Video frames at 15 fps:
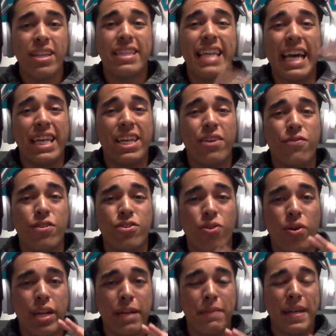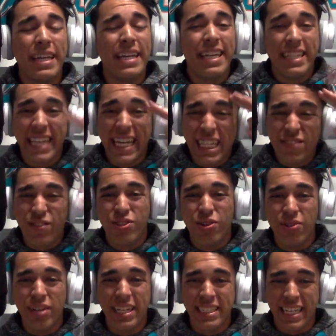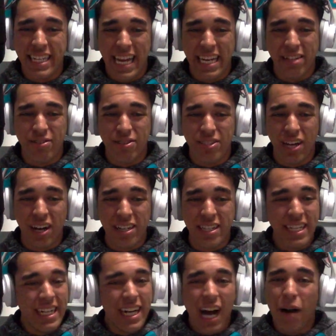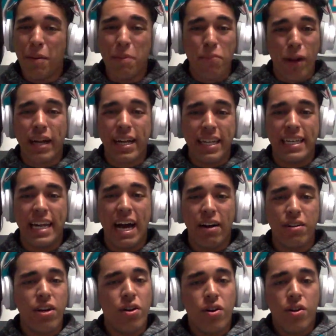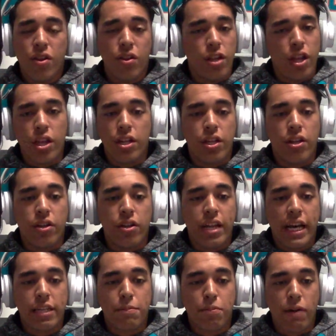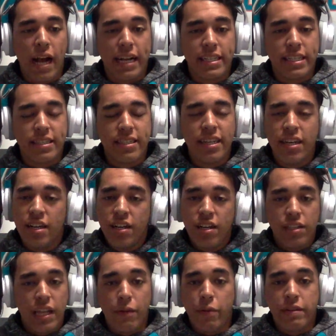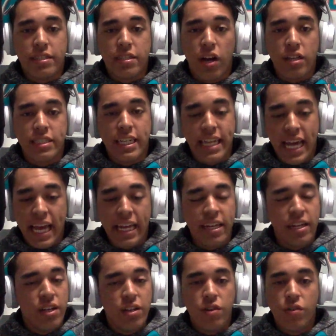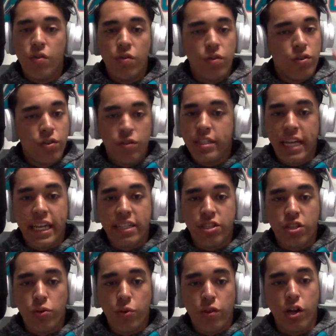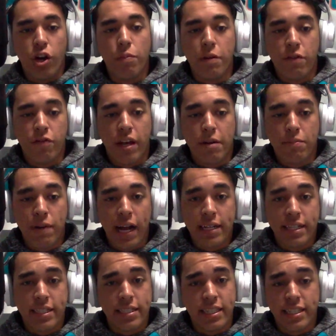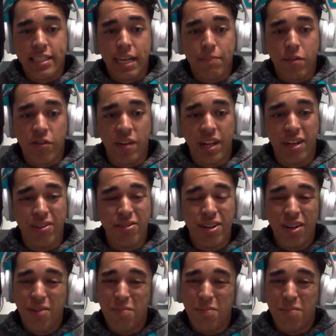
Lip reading: Thank you for joining me. Thanks for tuning in to Nando Talk. I'll be breaking down the little next practice that we saw today, day two of the open fan practice, in a separate video.